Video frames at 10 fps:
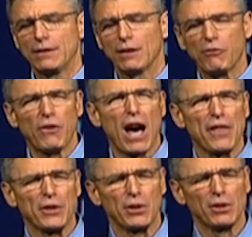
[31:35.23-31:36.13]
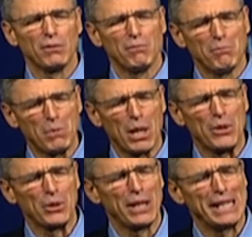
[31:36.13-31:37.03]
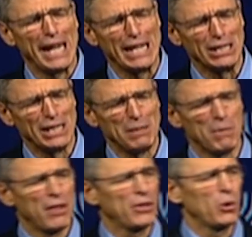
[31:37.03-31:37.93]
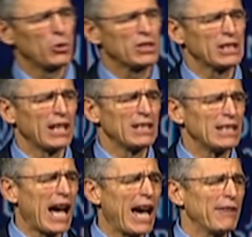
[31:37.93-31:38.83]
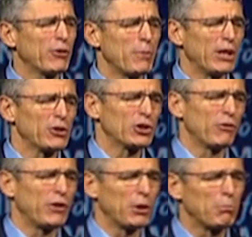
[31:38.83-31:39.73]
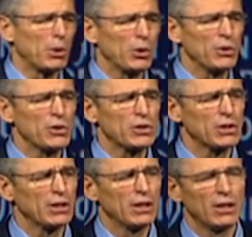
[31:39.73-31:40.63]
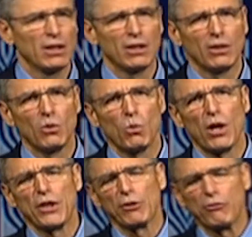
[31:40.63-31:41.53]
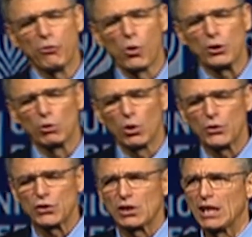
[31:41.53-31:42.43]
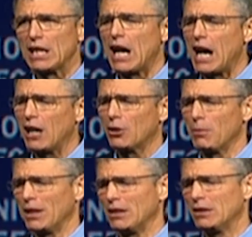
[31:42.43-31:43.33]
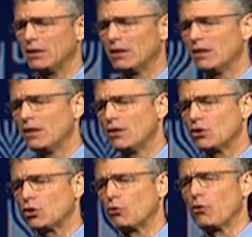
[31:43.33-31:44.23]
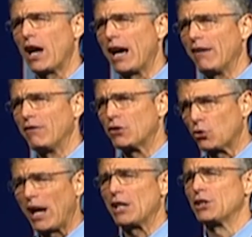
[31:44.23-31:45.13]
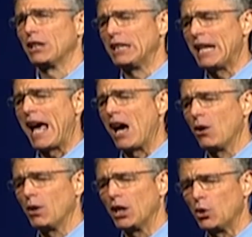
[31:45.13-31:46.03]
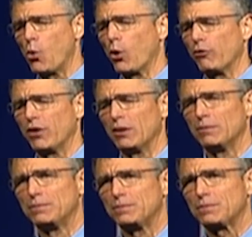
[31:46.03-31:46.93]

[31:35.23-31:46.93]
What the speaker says: The father, mother, and 18-month-old son died from their severe burns, while their 4-year-old son, Ahmed, survived, tragically now an orphan.